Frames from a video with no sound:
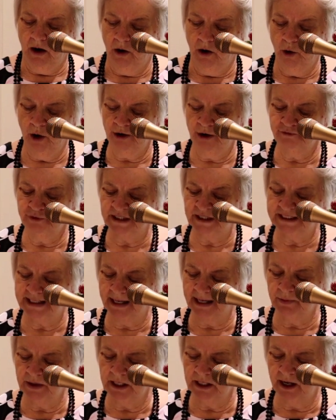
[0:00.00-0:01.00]
Or if we
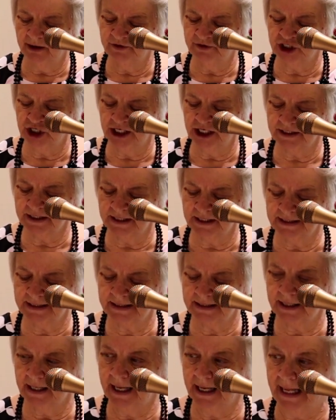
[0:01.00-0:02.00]
say we love
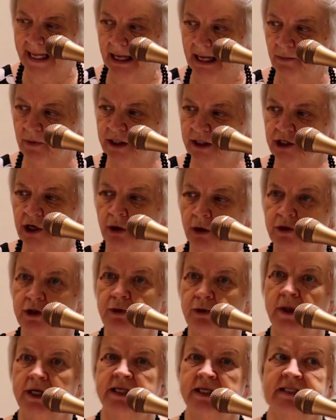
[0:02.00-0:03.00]
Jesus and we don't
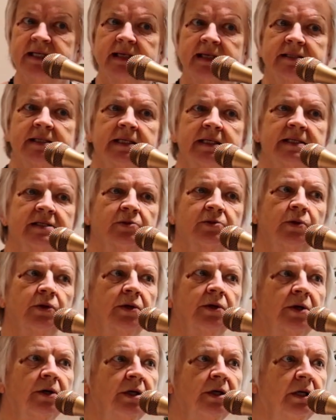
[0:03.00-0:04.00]
do what he says in his
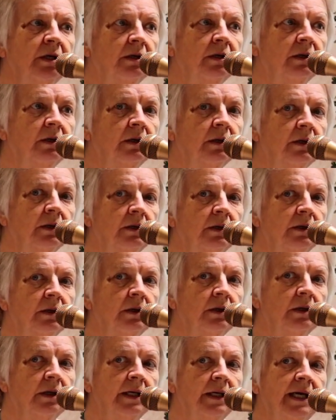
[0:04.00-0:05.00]
word,
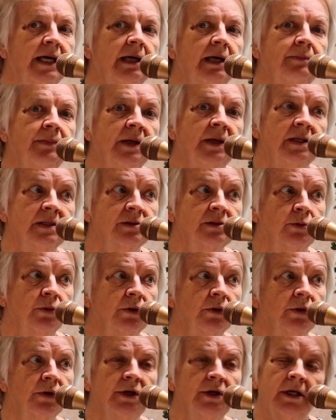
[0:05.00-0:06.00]
keep his
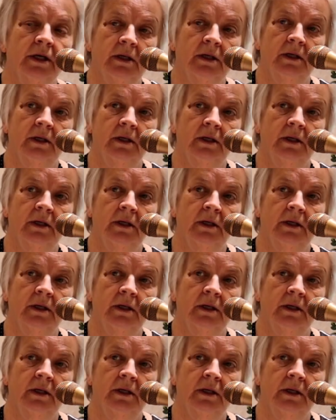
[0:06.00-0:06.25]
word,